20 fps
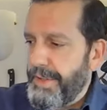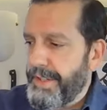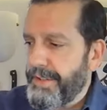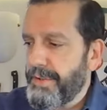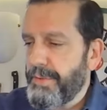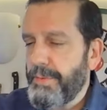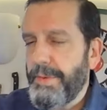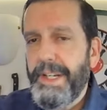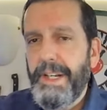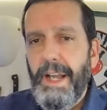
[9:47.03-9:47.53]
win
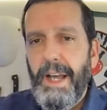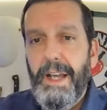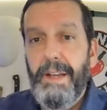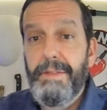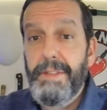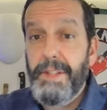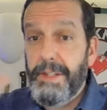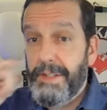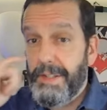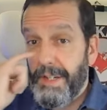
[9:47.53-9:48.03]
sweet
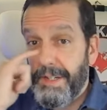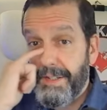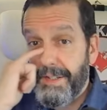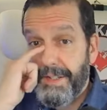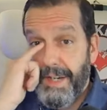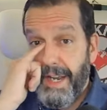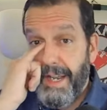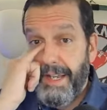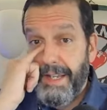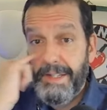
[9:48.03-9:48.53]
knives
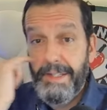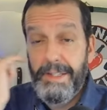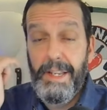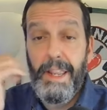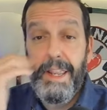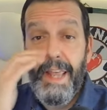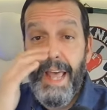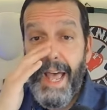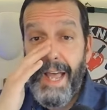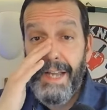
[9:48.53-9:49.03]
such as
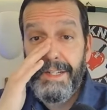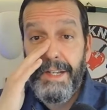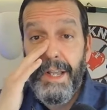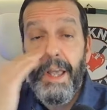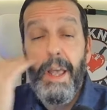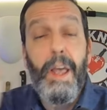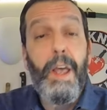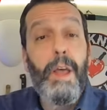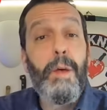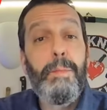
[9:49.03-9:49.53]
that.
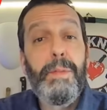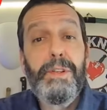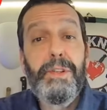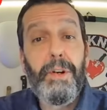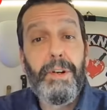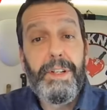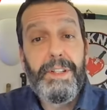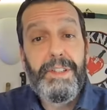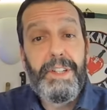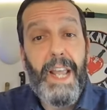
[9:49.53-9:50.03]
Be
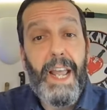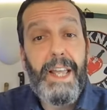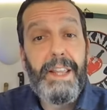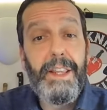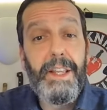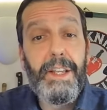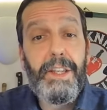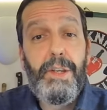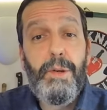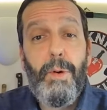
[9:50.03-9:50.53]
sure to scan
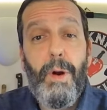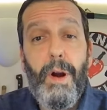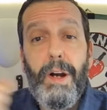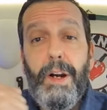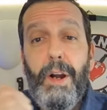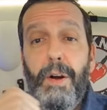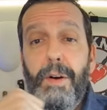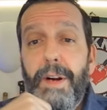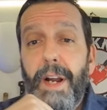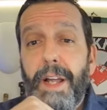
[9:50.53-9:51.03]
the QR
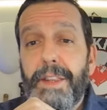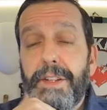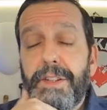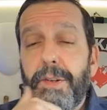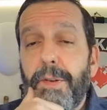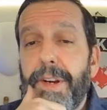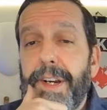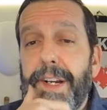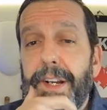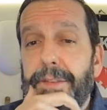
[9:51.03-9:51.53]
code on the
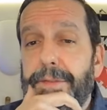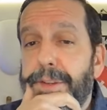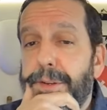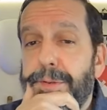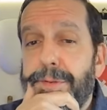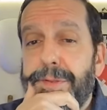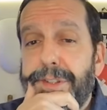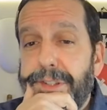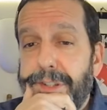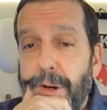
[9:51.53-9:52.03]
screen if
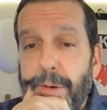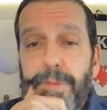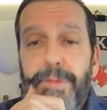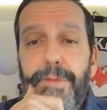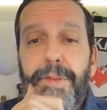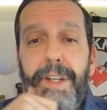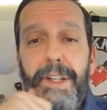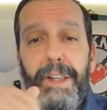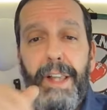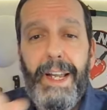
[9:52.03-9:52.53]
you
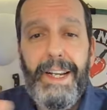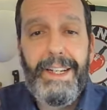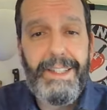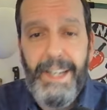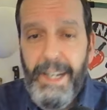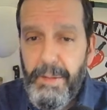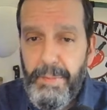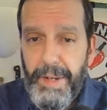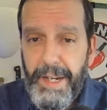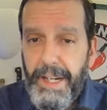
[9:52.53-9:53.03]
don't feel like
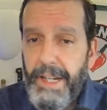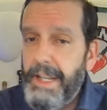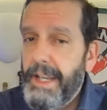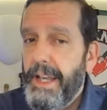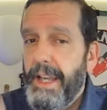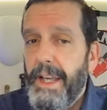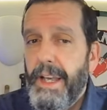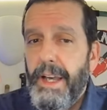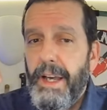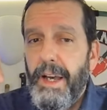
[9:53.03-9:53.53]
typing.
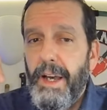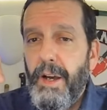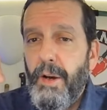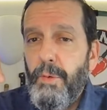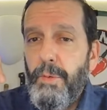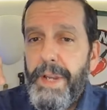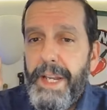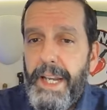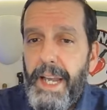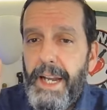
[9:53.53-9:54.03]
Uh,
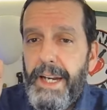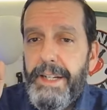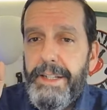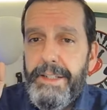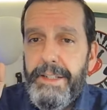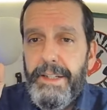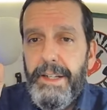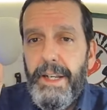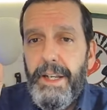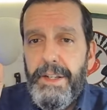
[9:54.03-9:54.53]
we get
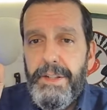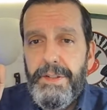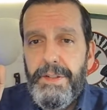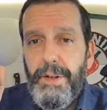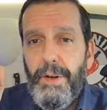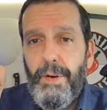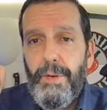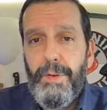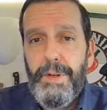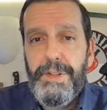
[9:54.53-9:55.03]
it.
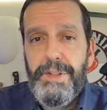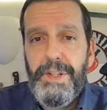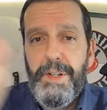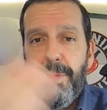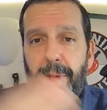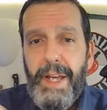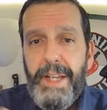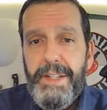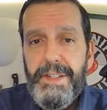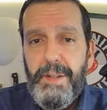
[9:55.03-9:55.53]
So
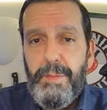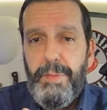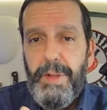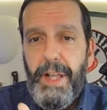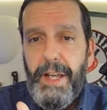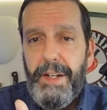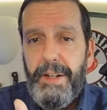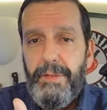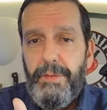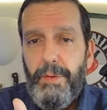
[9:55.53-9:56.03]
Jim has
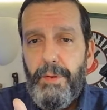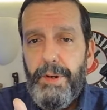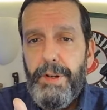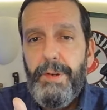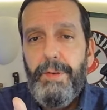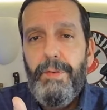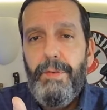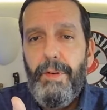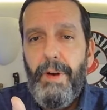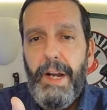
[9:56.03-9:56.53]
supplied it for
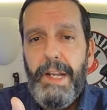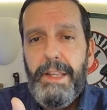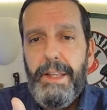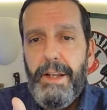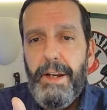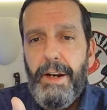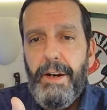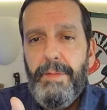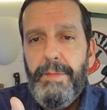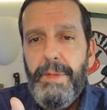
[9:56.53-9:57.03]
you right
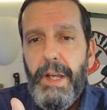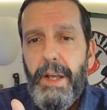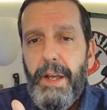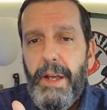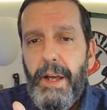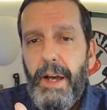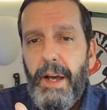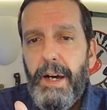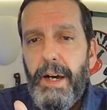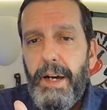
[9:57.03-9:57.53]
there.
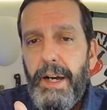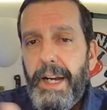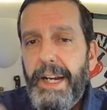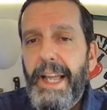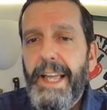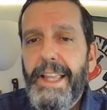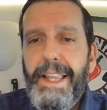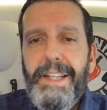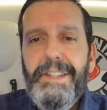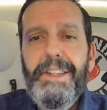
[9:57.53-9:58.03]
Uh,
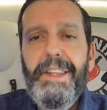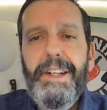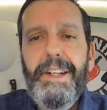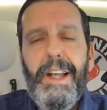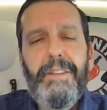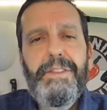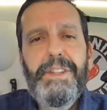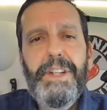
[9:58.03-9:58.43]
again, that's the